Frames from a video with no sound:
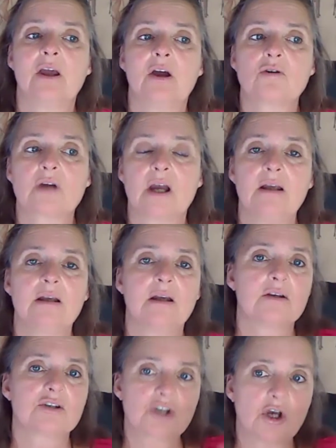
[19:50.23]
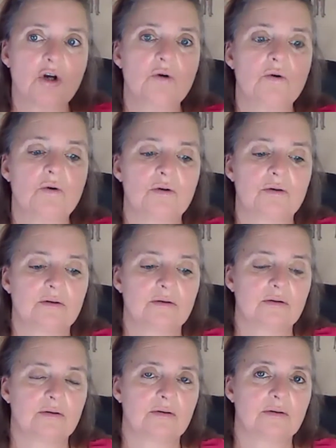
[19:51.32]
Okay, so
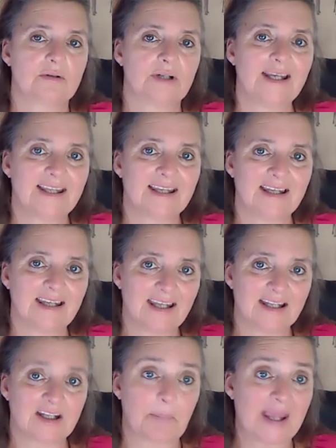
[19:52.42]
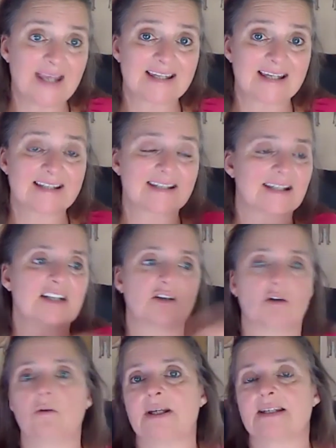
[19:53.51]
the basis is
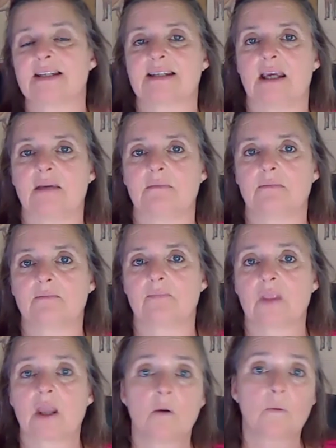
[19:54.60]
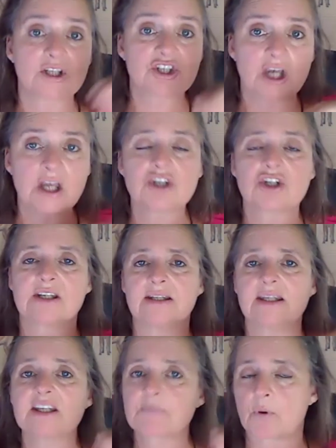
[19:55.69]
always the same. What changes in
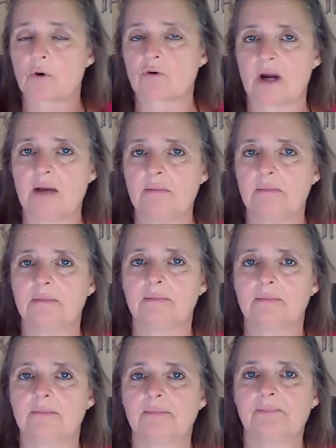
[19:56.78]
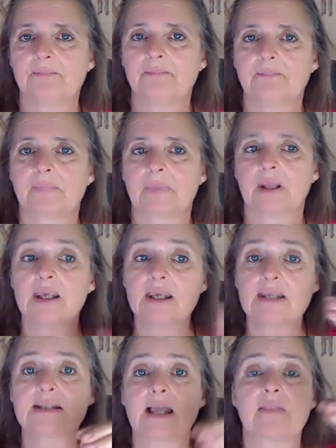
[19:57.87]
this program
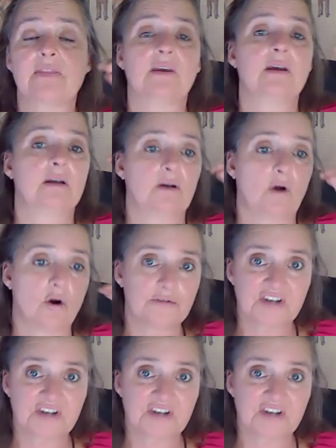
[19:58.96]
is that over